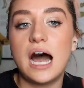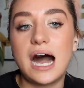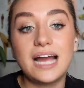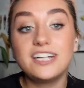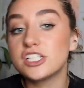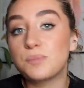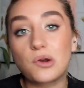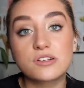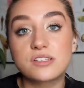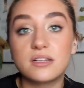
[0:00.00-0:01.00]
I just
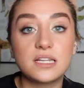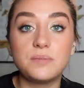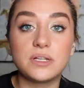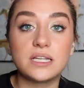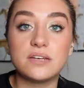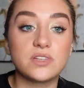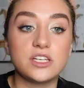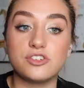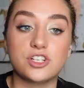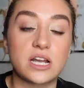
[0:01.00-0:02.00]
personally believe that
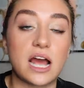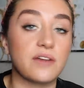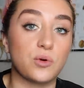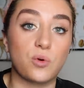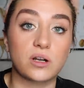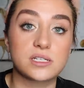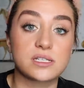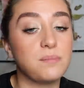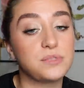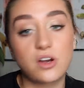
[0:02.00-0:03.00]
you shouldn't have a
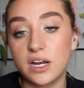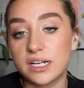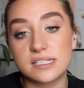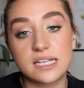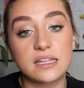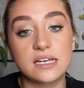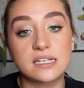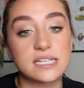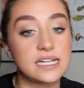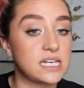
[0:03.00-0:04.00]
horse. I'm sorry to say
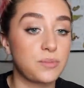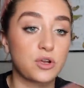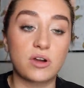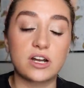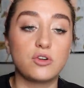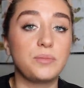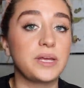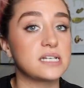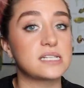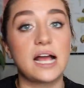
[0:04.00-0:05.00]
this, it's hypocritical
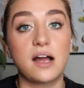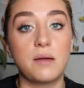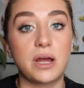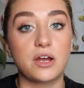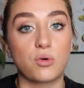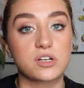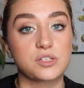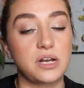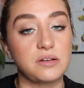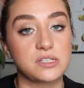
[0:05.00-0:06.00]
because I got my horse
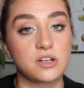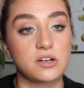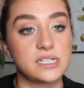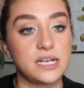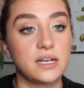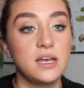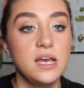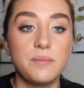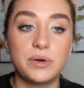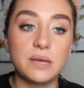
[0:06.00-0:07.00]
when I was 13,
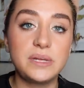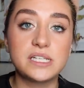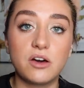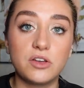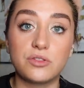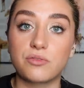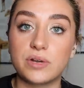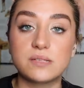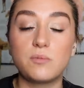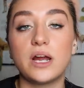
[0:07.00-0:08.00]
but let me tell you, the
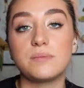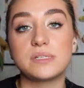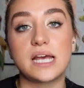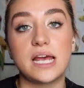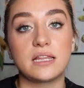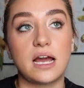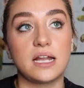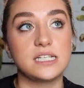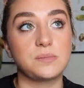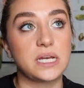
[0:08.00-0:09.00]
reason why I'm saying
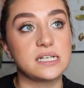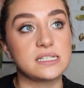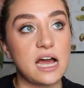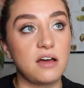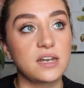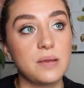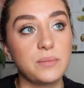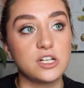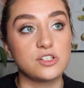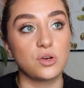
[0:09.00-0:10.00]
that is because now that I'm
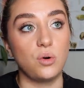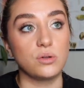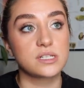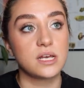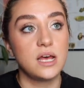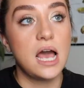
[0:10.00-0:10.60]
an adult,